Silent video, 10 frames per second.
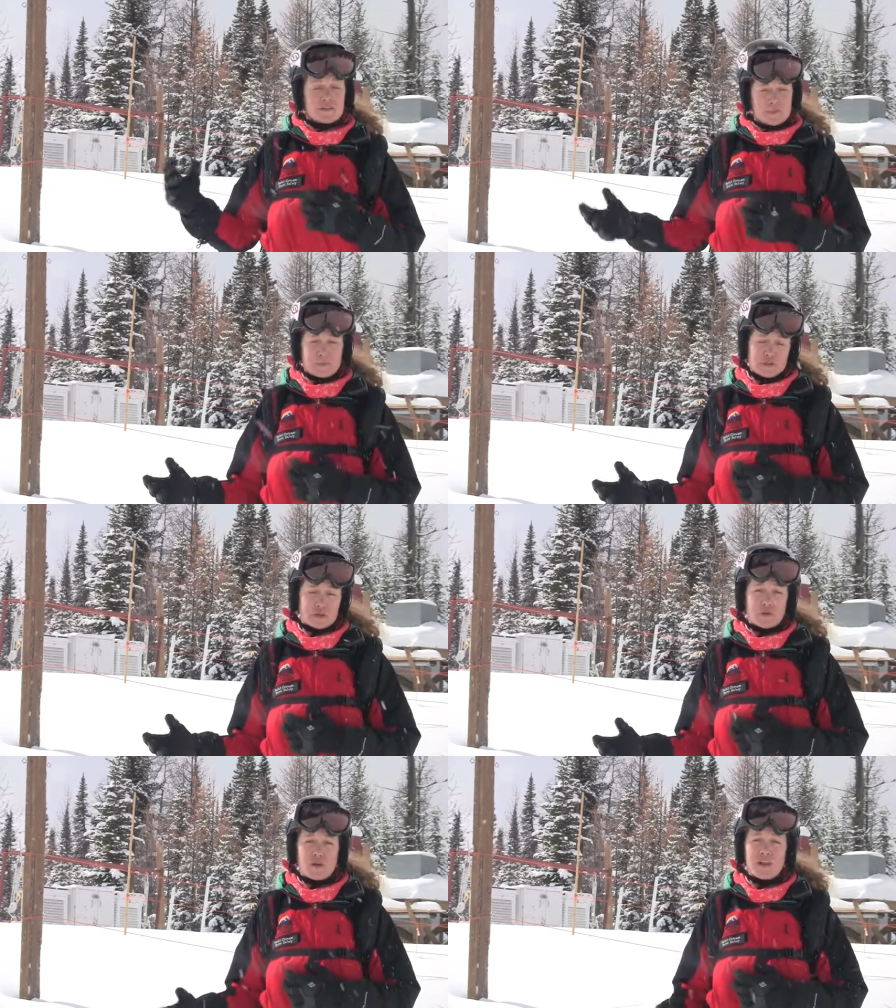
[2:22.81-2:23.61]
the
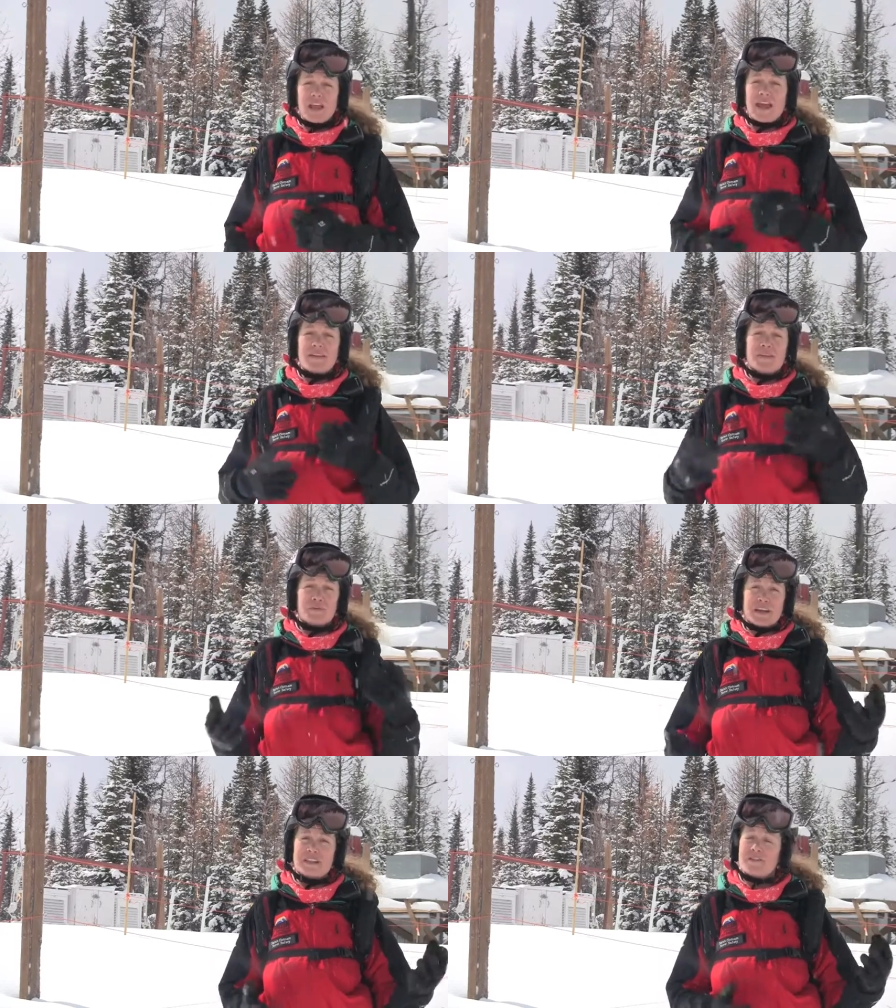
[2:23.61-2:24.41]
patrol and the
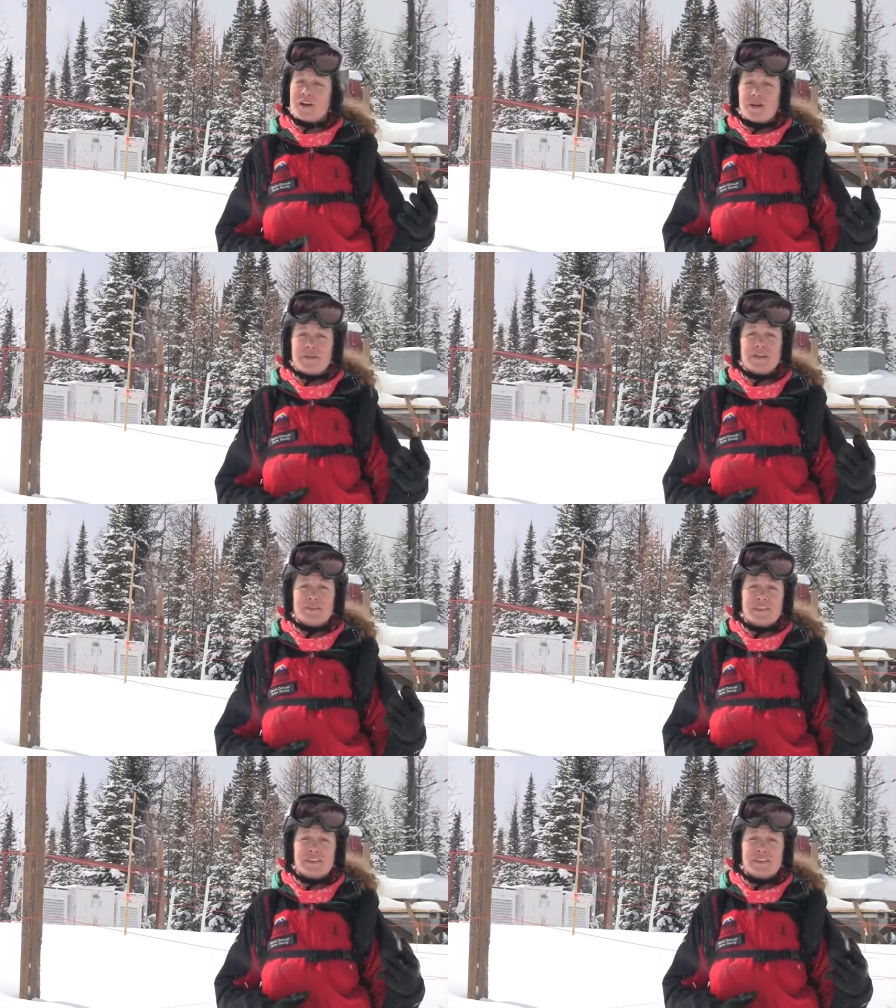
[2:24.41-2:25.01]
rest of on-mountain